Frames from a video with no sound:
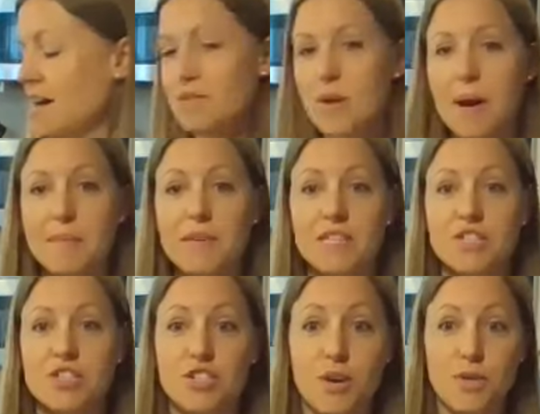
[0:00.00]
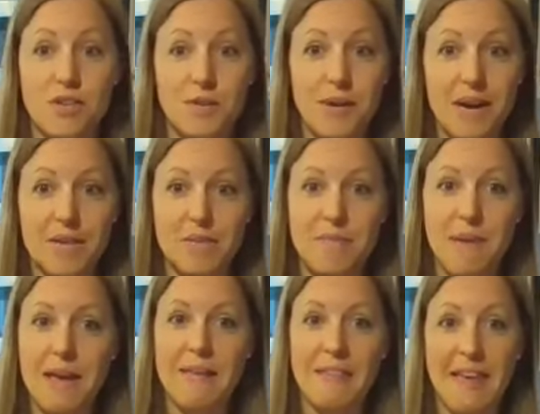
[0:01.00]
So I'm going to show you how to
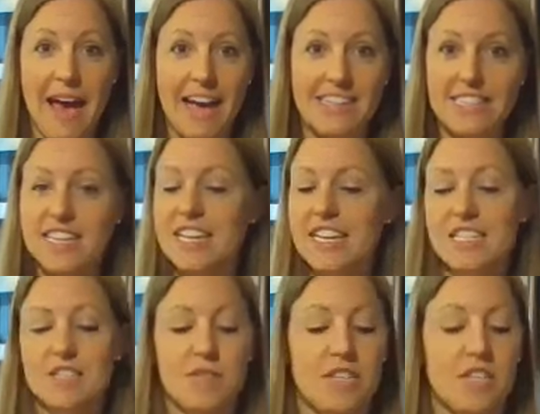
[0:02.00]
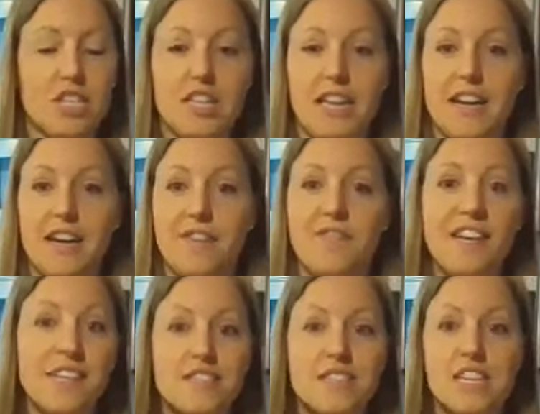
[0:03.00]
make that. It's going to look like a
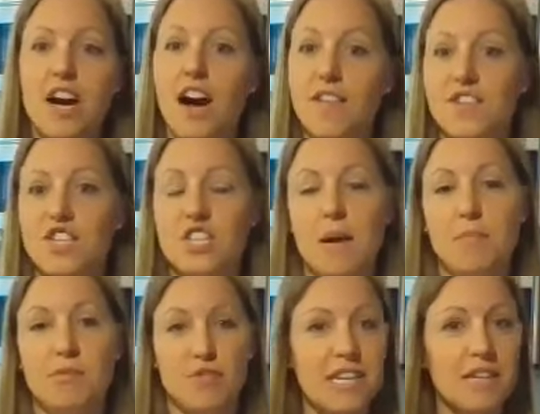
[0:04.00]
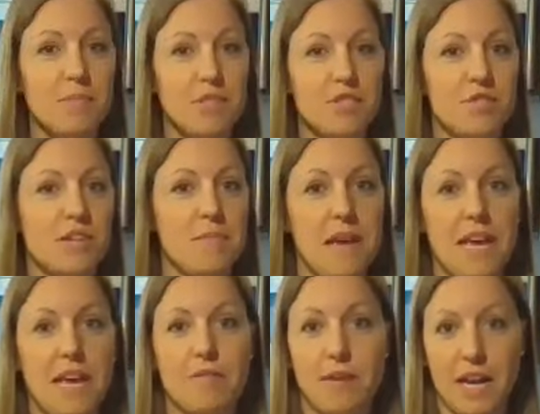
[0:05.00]
fancy coffee shop drink, but you can make
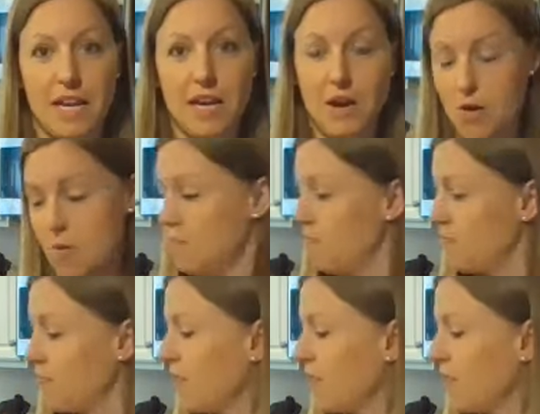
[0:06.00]
it right at home.